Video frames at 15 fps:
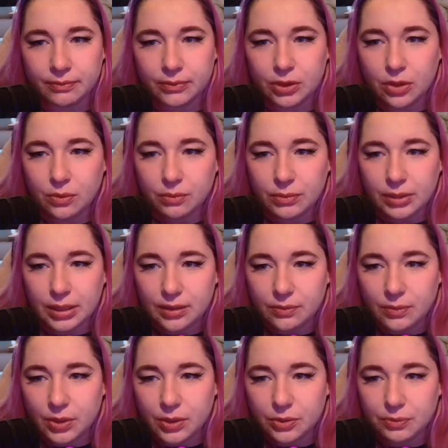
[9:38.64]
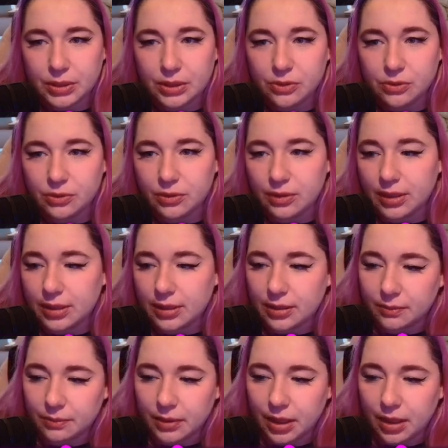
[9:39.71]
No male wants me to look at
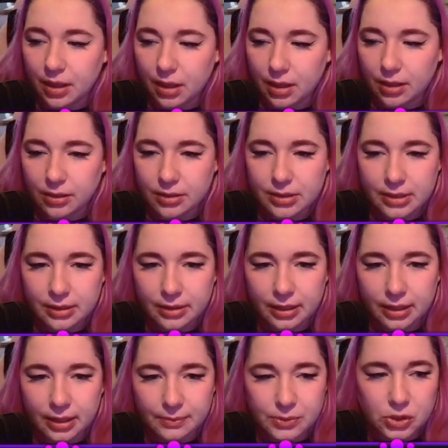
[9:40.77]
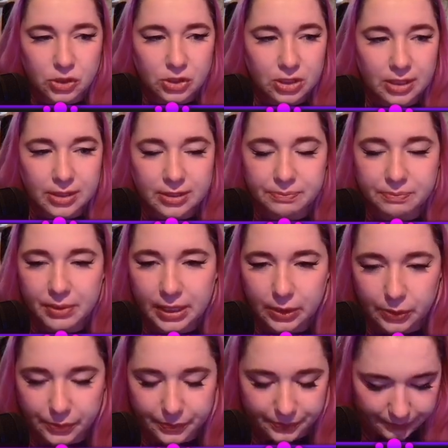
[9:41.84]
him. Huh. Then I'm just gonna
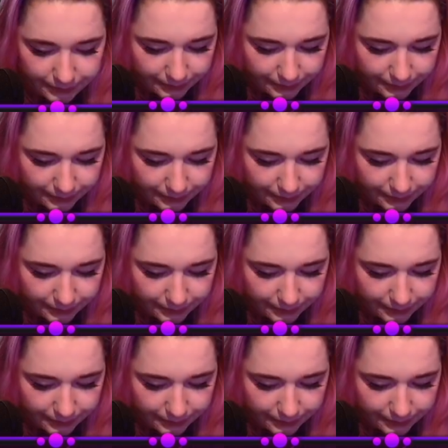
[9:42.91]
pick you.